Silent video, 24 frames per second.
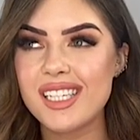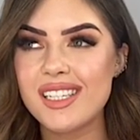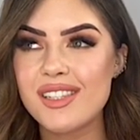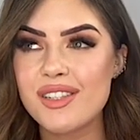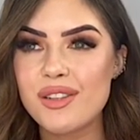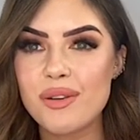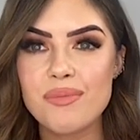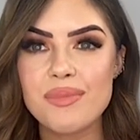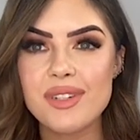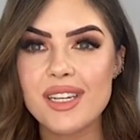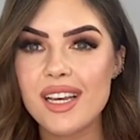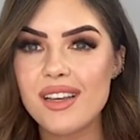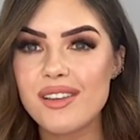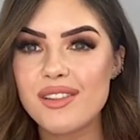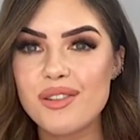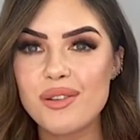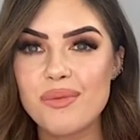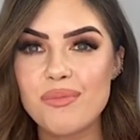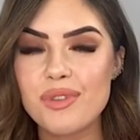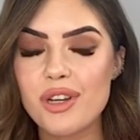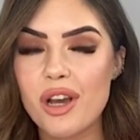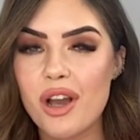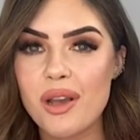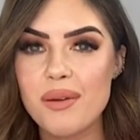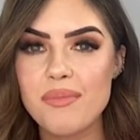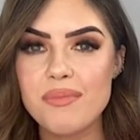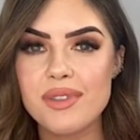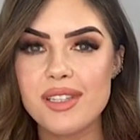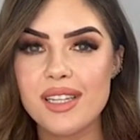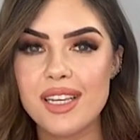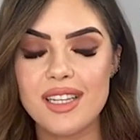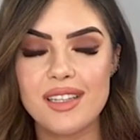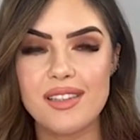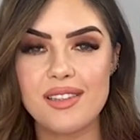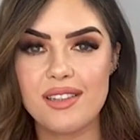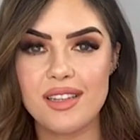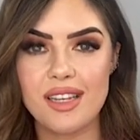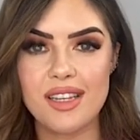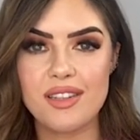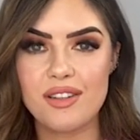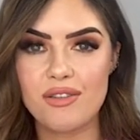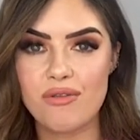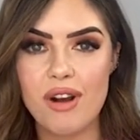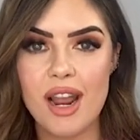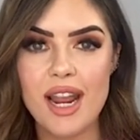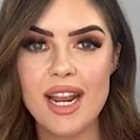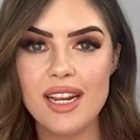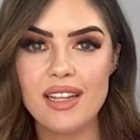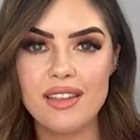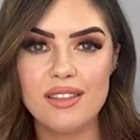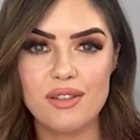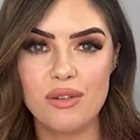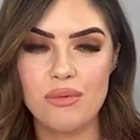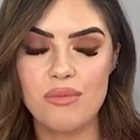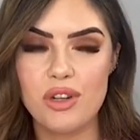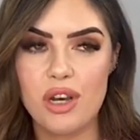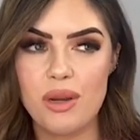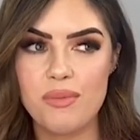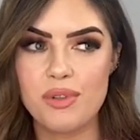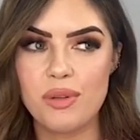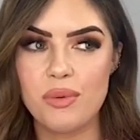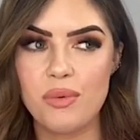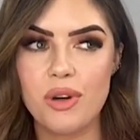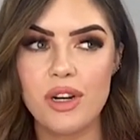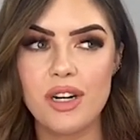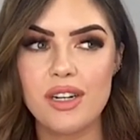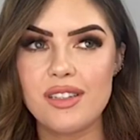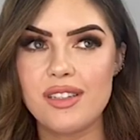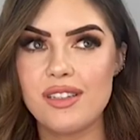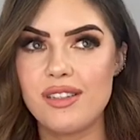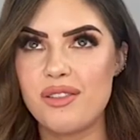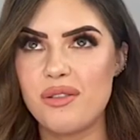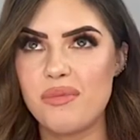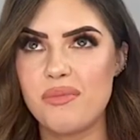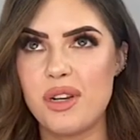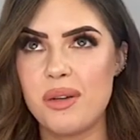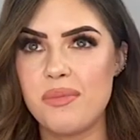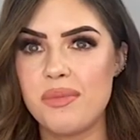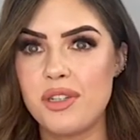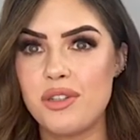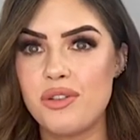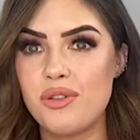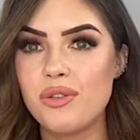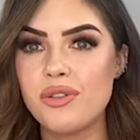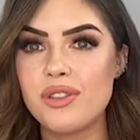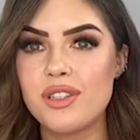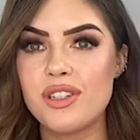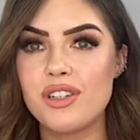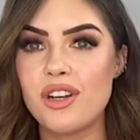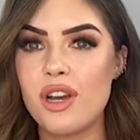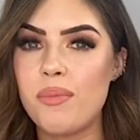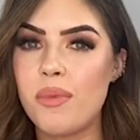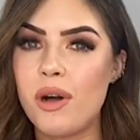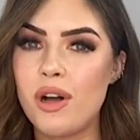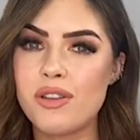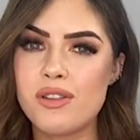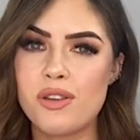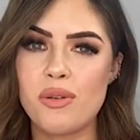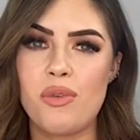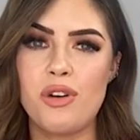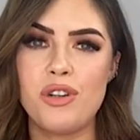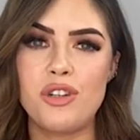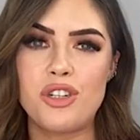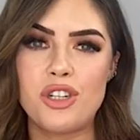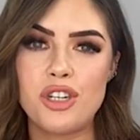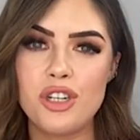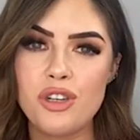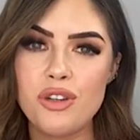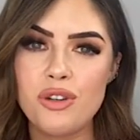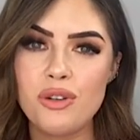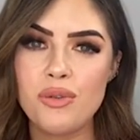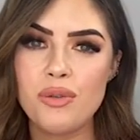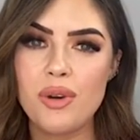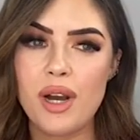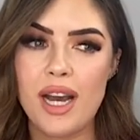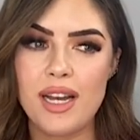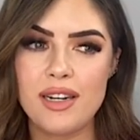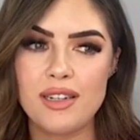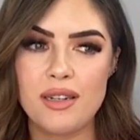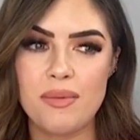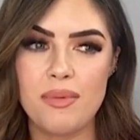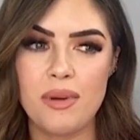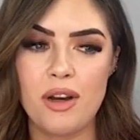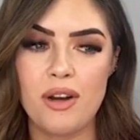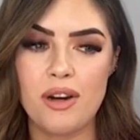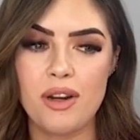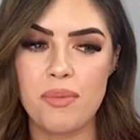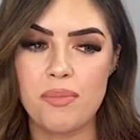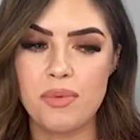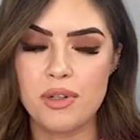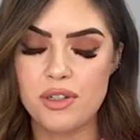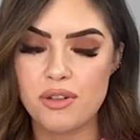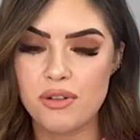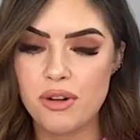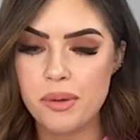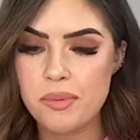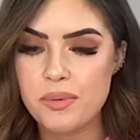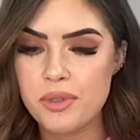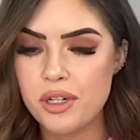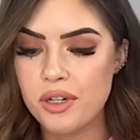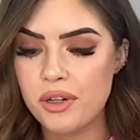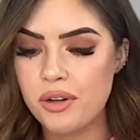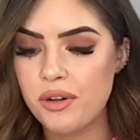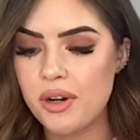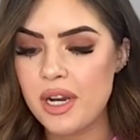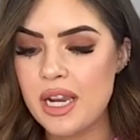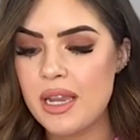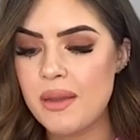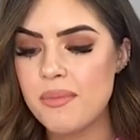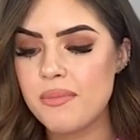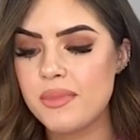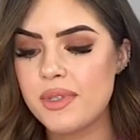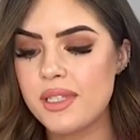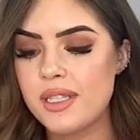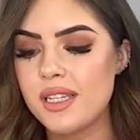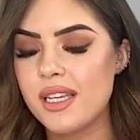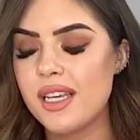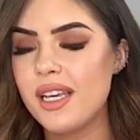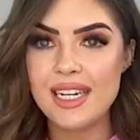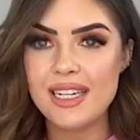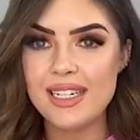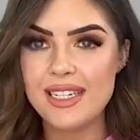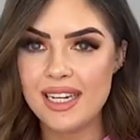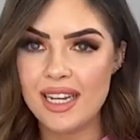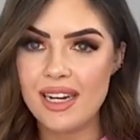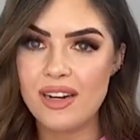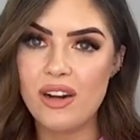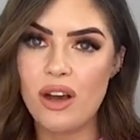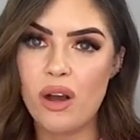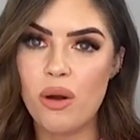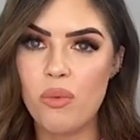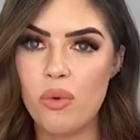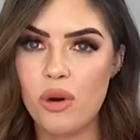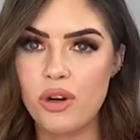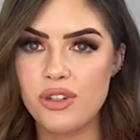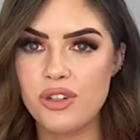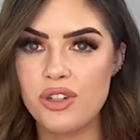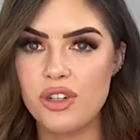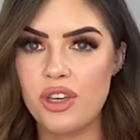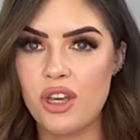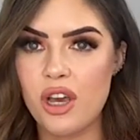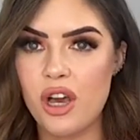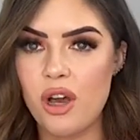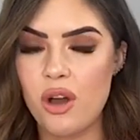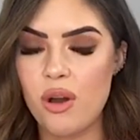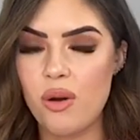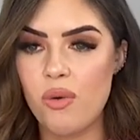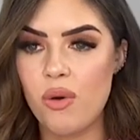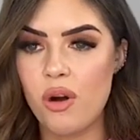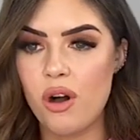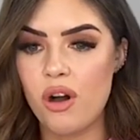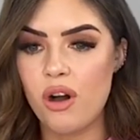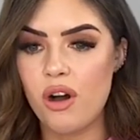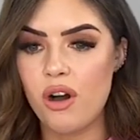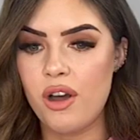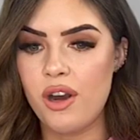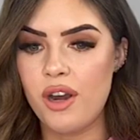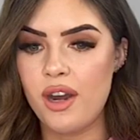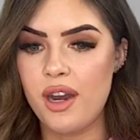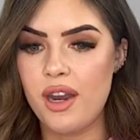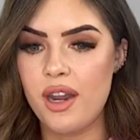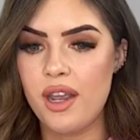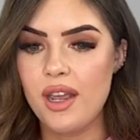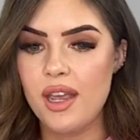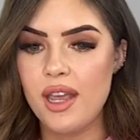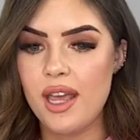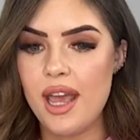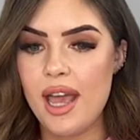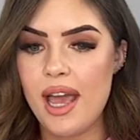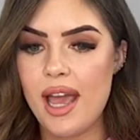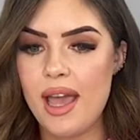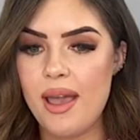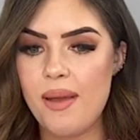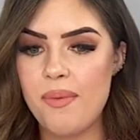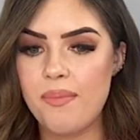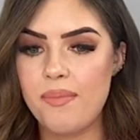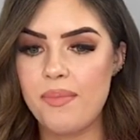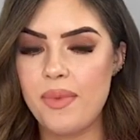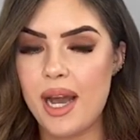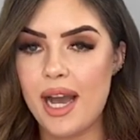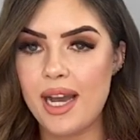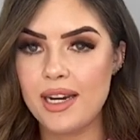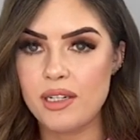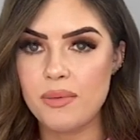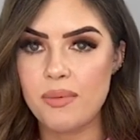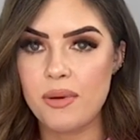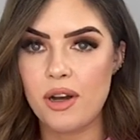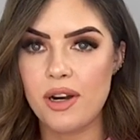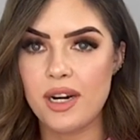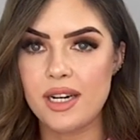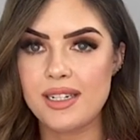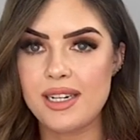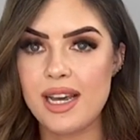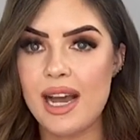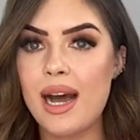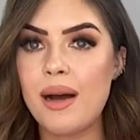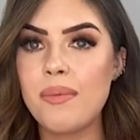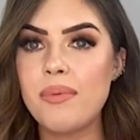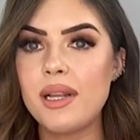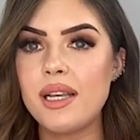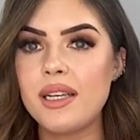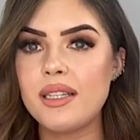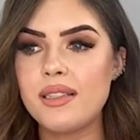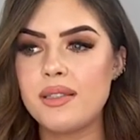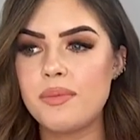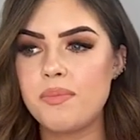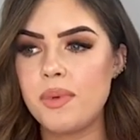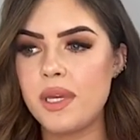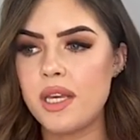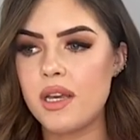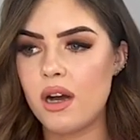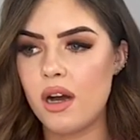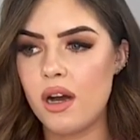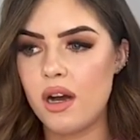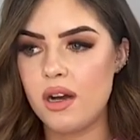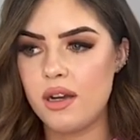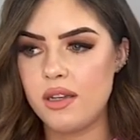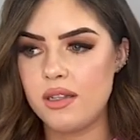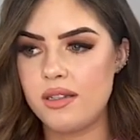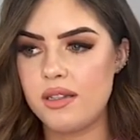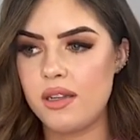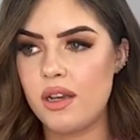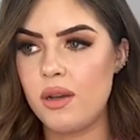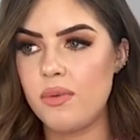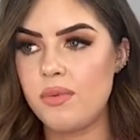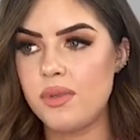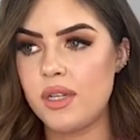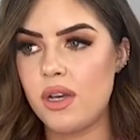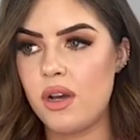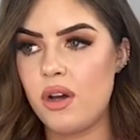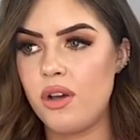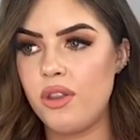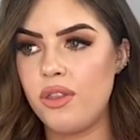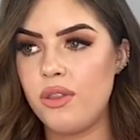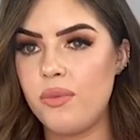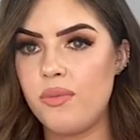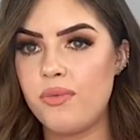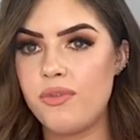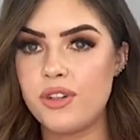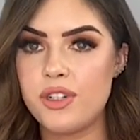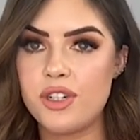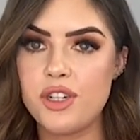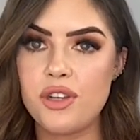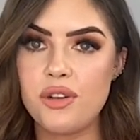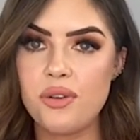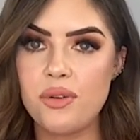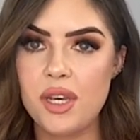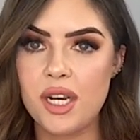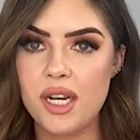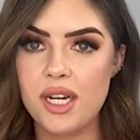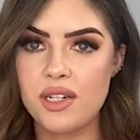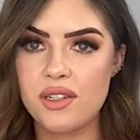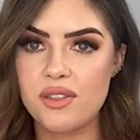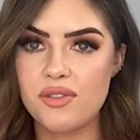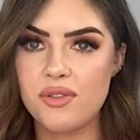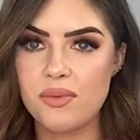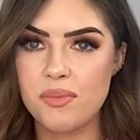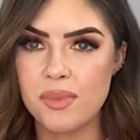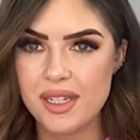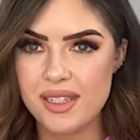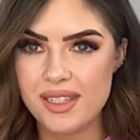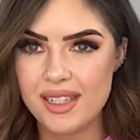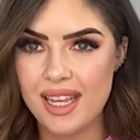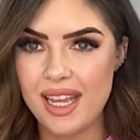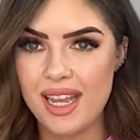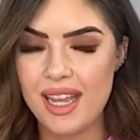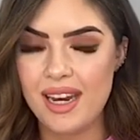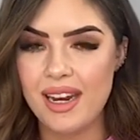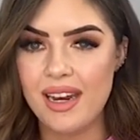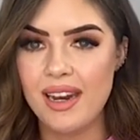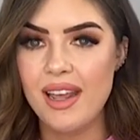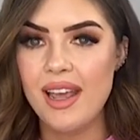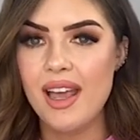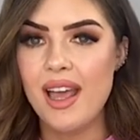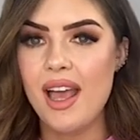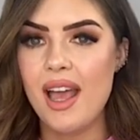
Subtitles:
sometimes it's great and sometimes it works and sometimes it doesn't. I'm also on 2 antibiotic prescription creams. I did not want to go on antibiotic tablets because I was on them for 2 years for my skin,